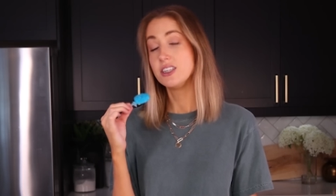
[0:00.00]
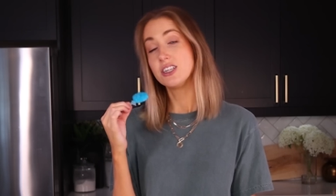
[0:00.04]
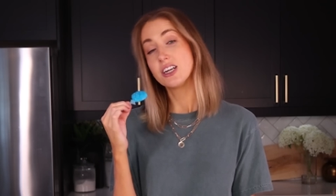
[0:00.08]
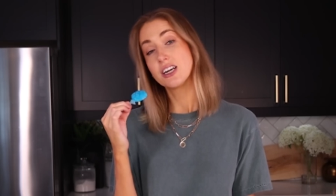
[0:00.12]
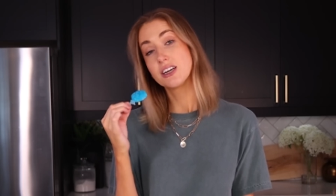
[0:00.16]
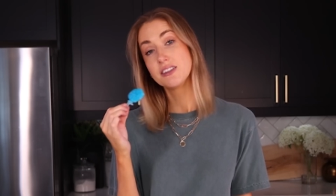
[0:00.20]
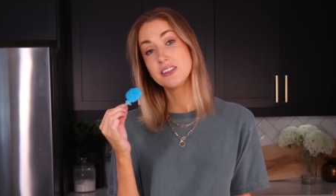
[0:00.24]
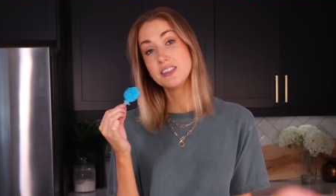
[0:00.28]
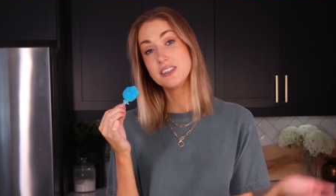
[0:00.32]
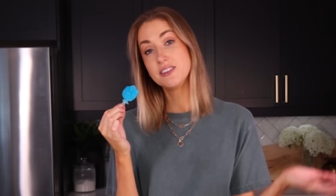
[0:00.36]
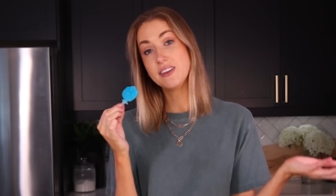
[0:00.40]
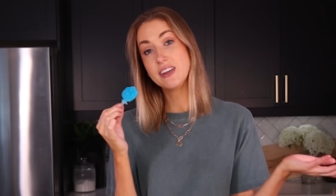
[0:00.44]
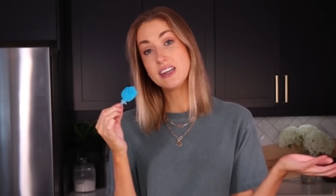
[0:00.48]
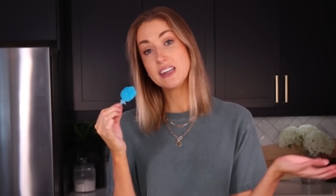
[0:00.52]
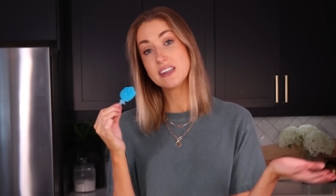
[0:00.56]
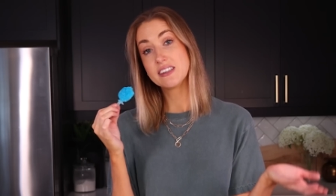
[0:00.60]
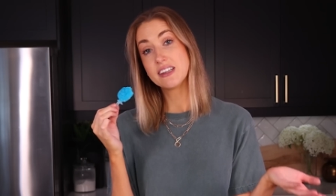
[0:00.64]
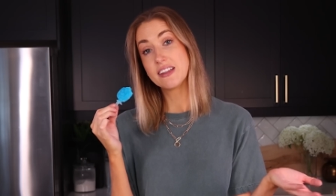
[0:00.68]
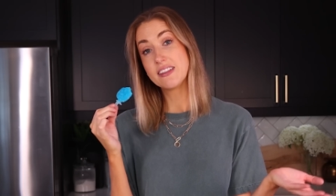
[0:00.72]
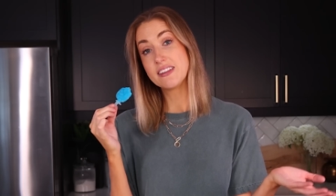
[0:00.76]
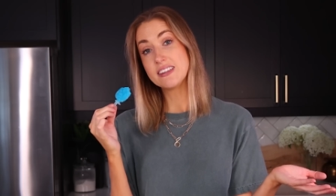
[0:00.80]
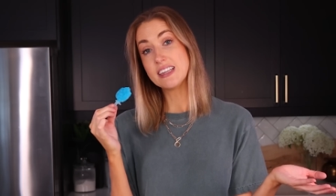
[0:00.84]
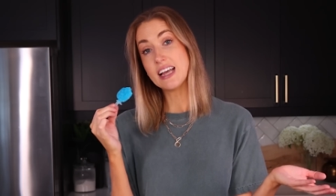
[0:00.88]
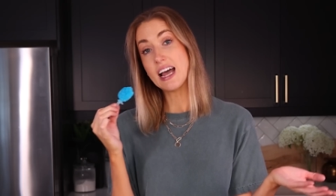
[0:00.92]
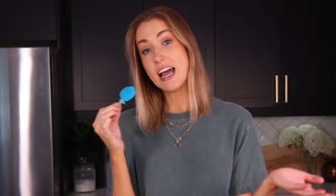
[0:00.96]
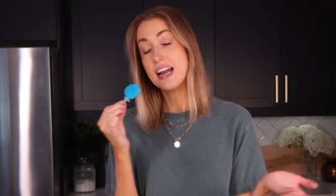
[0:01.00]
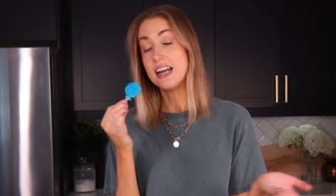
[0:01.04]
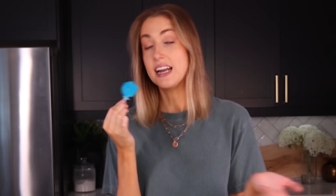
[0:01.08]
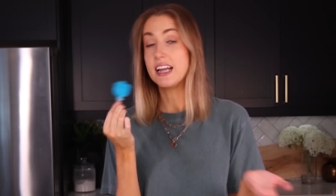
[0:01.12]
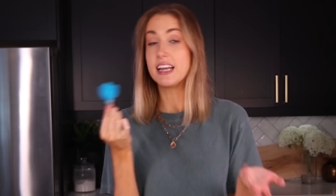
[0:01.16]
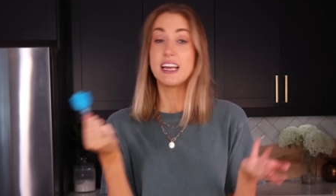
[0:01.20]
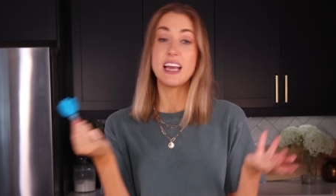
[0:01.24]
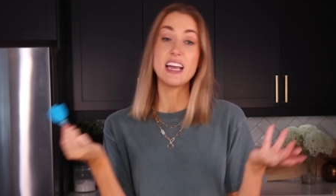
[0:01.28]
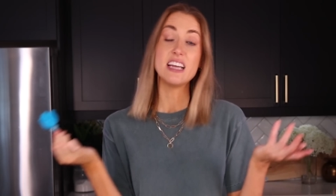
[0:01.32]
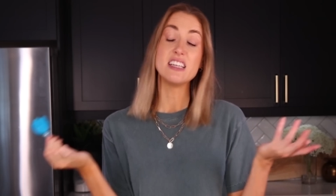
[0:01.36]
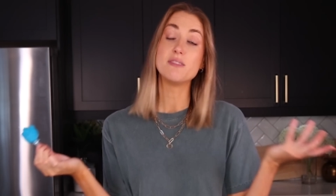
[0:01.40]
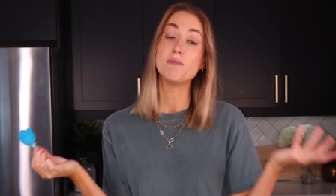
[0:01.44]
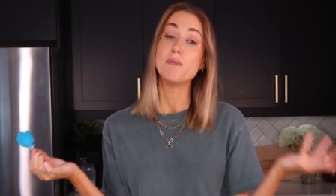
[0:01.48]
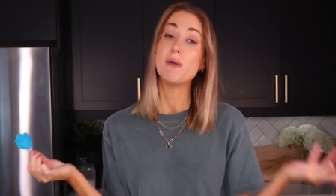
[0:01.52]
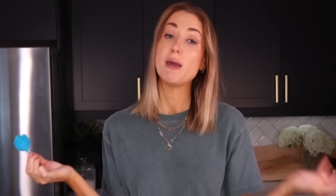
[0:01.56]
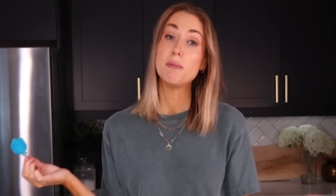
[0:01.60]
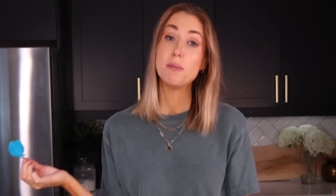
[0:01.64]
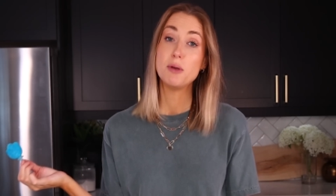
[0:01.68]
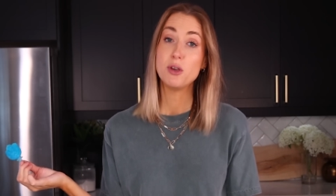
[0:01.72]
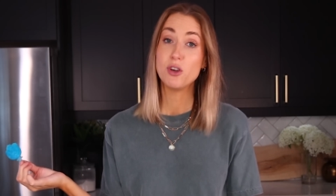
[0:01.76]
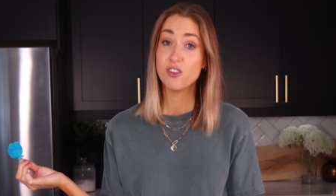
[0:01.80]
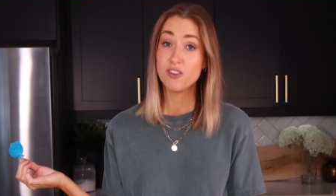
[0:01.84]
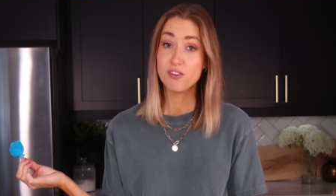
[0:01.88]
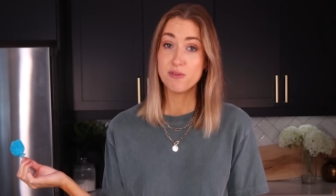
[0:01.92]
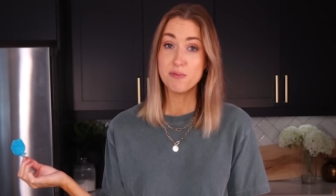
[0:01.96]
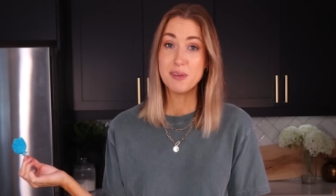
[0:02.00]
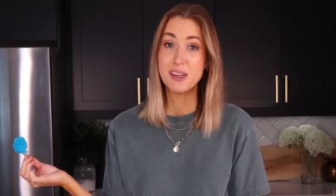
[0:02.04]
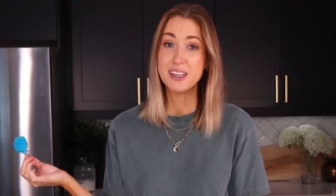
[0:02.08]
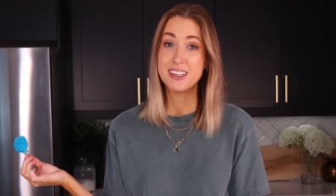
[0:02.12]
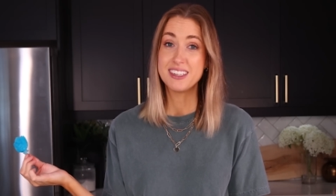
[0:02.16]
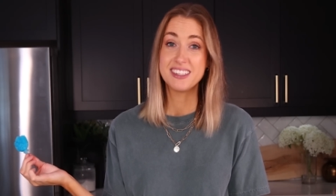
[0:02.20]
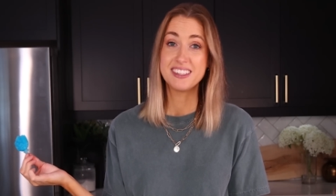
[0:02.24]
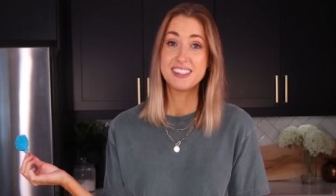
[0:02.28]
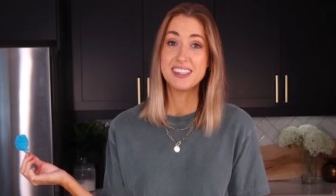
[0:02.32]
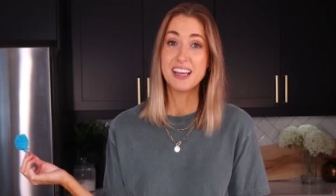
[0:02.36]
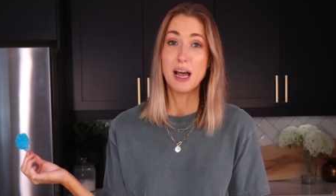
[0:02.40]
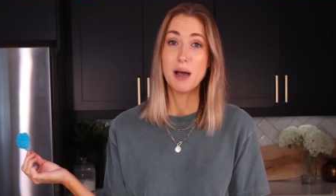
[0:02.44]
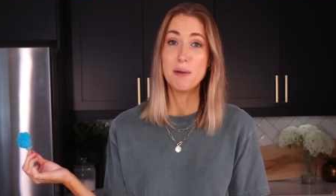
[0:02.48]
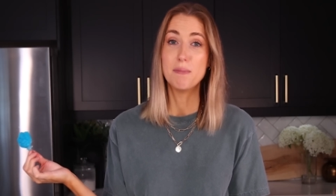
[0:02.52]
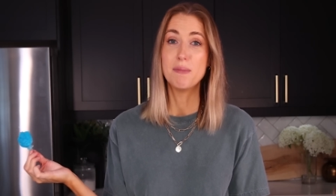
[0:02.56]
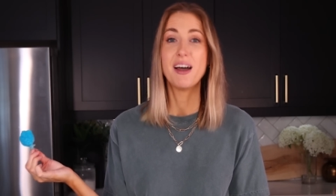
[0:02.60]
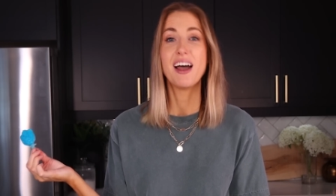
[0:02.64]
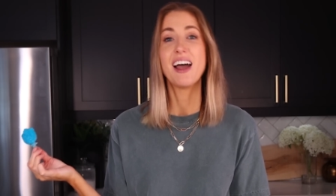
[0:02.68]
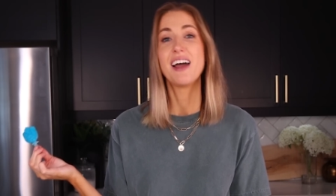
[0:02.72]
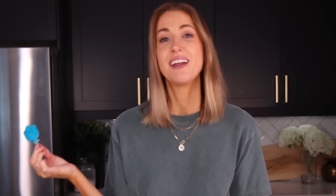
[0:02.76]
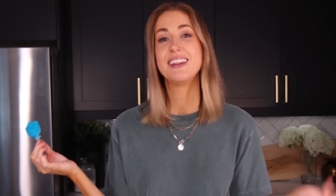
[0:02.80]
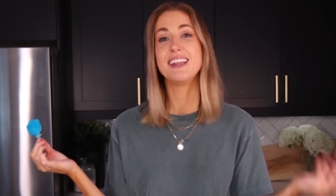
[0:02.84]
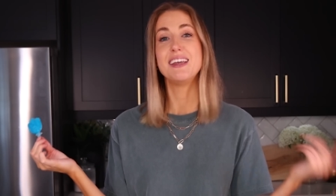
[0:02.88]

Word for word: And check out these videos on the side in case maybe you've missed some.